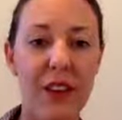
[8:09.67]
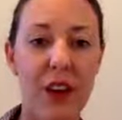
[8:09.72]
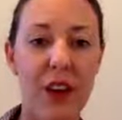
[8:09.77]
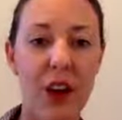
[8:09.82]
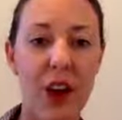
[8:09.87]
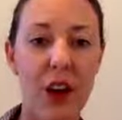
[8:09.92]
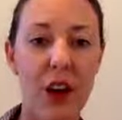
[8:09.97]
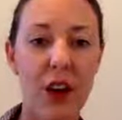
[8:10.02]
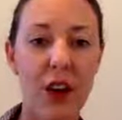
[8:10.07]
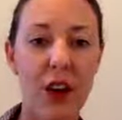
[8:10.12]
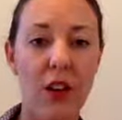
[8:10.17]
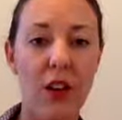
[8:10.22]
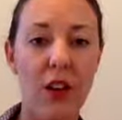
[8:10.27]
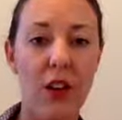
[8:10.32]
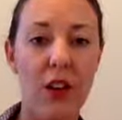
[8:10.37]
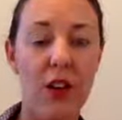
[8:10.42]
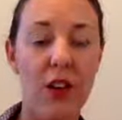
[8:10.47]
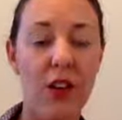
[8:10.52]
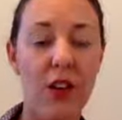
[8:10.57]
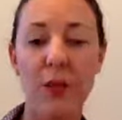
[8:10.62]
are
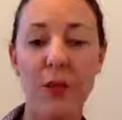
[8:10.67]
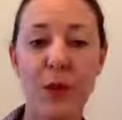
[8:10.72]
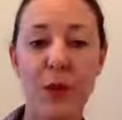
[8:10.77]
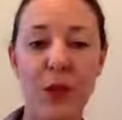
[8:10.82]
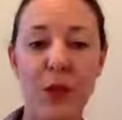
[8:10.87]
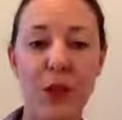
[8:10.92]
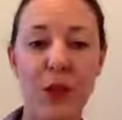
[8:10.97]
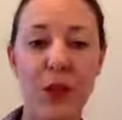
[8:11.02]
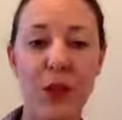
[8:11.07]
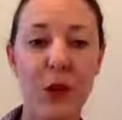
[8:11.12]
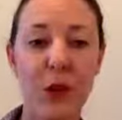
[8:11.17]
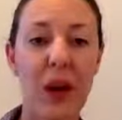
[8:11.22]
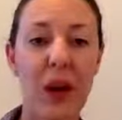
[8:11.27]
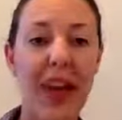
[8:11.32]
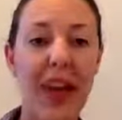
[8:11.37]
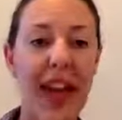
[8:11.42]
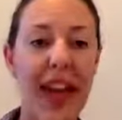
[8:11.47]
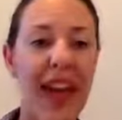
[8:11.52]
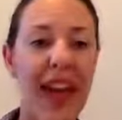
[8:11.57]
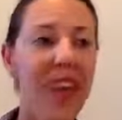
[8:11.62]
they're supposed to do.
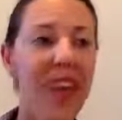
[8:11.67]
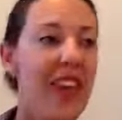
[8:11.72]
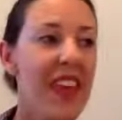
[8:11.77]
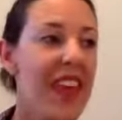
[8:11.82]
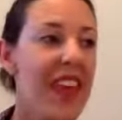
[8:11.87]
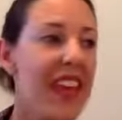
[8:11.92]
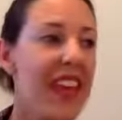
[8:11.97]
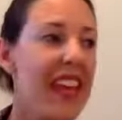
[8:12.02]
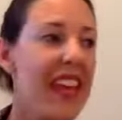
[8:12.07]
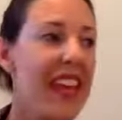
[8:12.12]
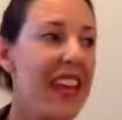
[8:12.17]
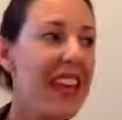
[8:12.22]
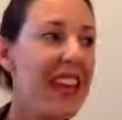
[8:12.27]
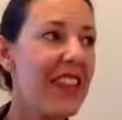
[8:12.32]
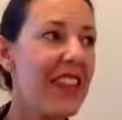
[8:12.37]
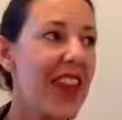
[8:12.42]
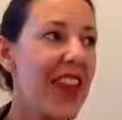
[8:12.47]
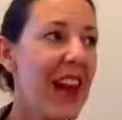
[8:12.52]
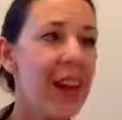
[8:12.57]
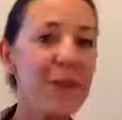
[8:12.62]
And then in
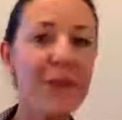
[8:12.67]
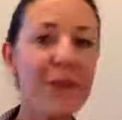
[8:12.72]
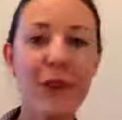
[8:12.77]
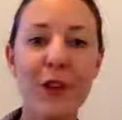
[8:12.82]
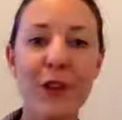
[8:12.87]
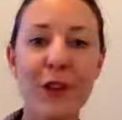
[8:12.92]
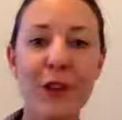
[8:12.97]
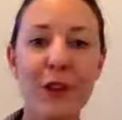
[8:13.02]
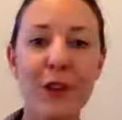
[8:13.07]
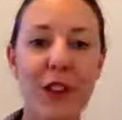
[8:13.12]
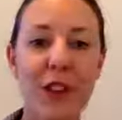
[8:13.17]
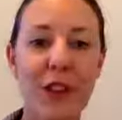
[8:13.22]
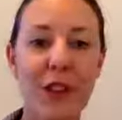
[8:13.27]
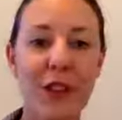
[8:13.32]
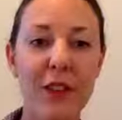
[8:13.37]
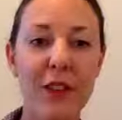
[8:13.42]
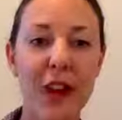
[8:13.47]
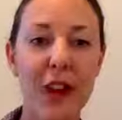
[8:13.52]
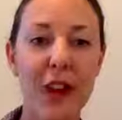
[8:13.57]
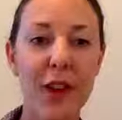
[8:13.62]
the afternoon, they're on the
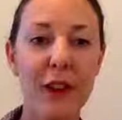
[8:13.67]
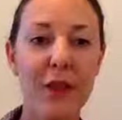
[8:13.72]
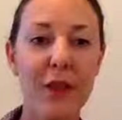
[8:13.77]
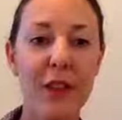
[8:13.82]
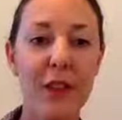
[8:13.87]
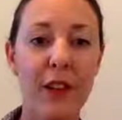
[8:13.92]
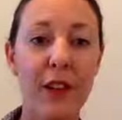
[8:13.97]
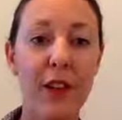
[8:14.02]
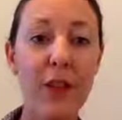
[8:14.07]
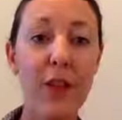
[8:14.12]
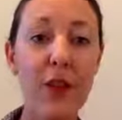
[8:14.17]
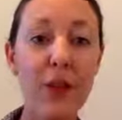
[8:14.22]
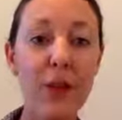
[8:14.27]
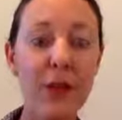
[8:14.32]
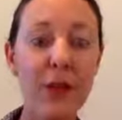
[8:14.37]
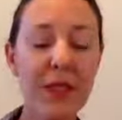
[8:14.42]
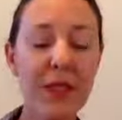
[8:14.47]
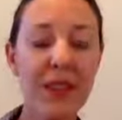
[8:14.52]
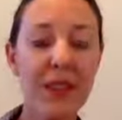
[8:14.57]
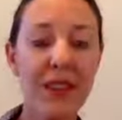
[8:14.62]
soccer field and
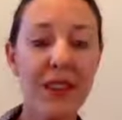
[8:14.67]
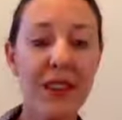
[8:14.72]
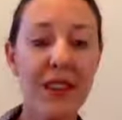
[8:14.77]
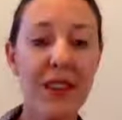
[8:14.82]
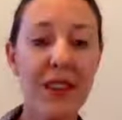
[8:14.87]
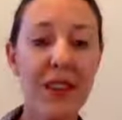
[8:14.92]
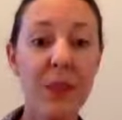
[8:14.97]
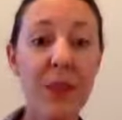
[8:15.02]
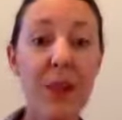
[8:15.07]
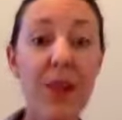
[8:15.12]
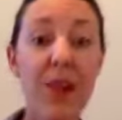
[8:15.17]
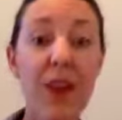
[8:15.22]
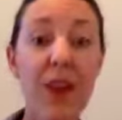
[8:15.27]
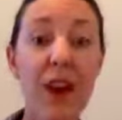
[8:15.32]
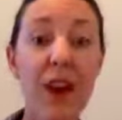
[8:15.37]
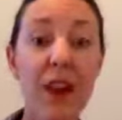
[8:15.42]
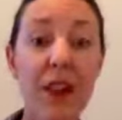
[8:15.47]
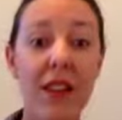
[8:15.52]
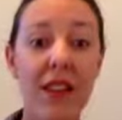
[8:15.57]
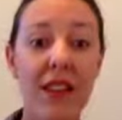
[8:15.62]
oops, someone
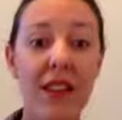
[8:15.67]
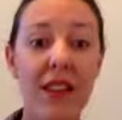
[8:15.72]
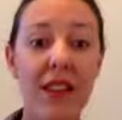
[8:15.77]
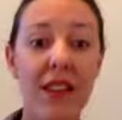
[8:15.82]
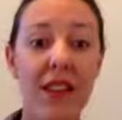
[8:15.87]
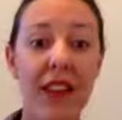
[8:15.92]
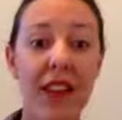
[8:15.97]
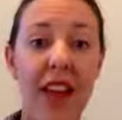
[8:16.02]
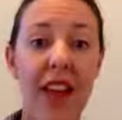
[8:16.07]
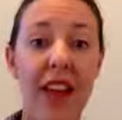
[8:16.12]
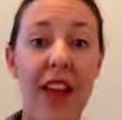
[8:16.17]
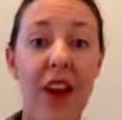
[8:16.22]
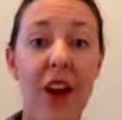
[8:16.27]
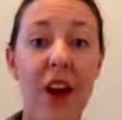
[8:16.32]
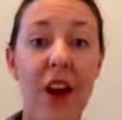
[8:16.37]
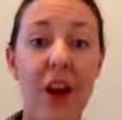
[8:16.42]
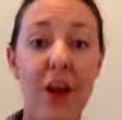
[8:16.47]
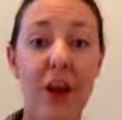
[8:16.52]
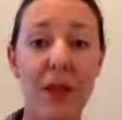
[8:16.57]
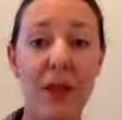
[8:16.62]
falls and an
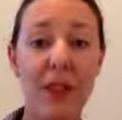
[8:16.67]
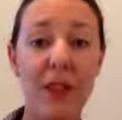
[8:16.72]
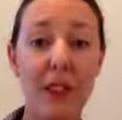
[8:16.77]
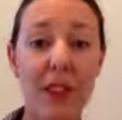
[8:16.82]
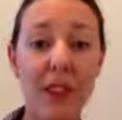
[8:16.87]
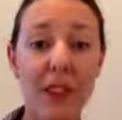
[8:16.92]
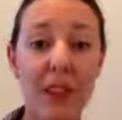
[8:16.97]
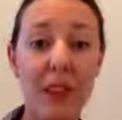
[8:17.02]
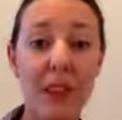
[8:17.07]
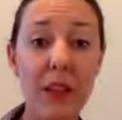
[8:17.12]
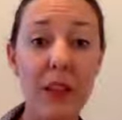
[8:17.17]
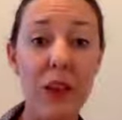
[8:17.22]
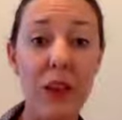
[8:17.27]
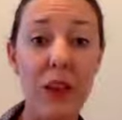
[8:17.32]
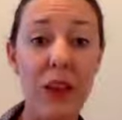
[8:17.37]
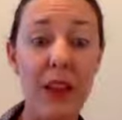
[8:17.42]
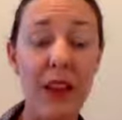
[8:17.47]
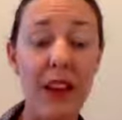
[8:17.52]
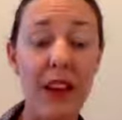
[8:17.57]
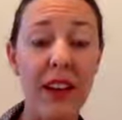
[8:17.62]
arm is clearly
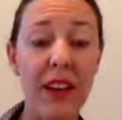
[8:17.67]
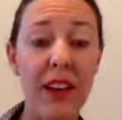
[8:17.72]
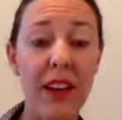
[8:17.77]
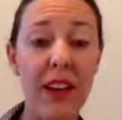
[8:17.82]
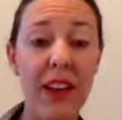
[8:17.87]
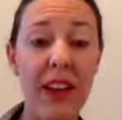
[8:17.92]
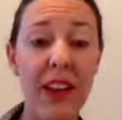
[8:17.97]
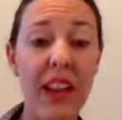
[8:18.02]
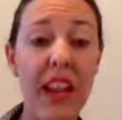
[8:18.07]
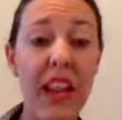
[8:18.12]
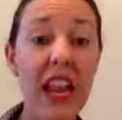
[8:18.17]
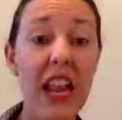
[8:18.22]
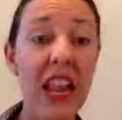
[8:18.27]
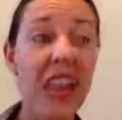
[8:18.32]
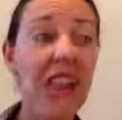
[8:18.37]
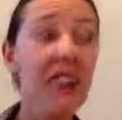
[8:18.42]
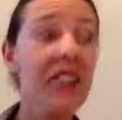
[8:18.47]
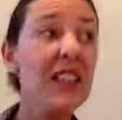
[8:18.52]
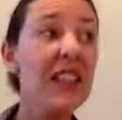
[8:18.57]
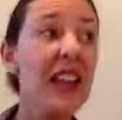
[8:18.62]
broken, right?
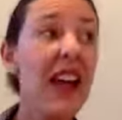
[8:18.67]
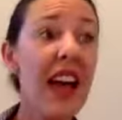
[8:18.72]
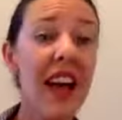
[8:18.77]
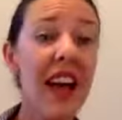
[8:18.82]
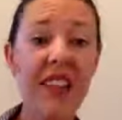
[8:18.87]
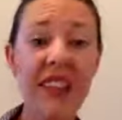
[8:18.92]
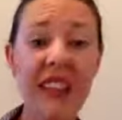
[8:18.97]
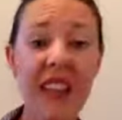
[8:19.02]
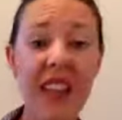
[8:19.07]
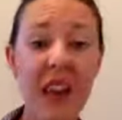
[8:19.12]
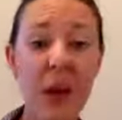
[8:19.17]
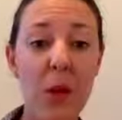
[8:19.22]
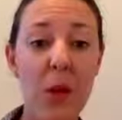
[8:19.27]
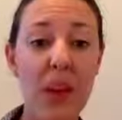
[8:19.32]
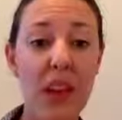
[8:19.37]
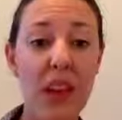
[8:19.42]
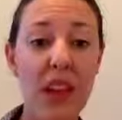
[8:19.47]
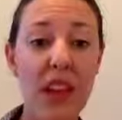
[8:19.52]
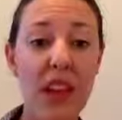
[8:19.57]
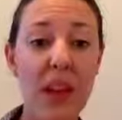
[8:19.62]
The last thing I
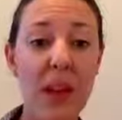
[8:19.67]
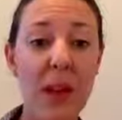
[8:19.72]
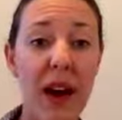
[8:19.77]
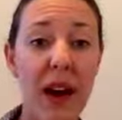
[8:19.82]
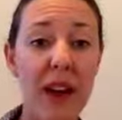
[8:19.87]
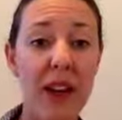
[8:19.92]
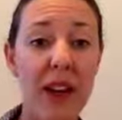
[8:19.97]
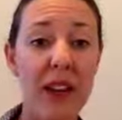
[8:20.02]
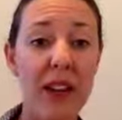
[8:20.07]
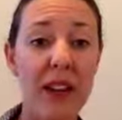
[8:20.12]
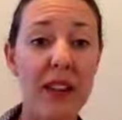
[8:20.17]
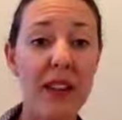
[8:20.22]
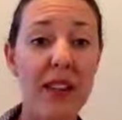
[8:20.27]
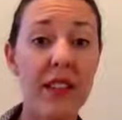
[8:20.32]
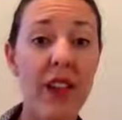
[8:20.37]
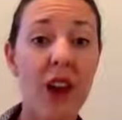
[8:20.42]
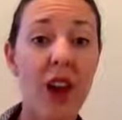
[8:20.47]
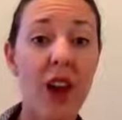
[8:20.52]
want to think about is,